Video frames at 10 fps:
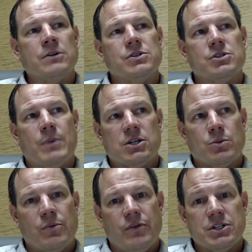So special
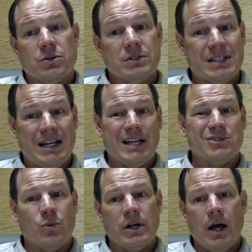provisional is the next one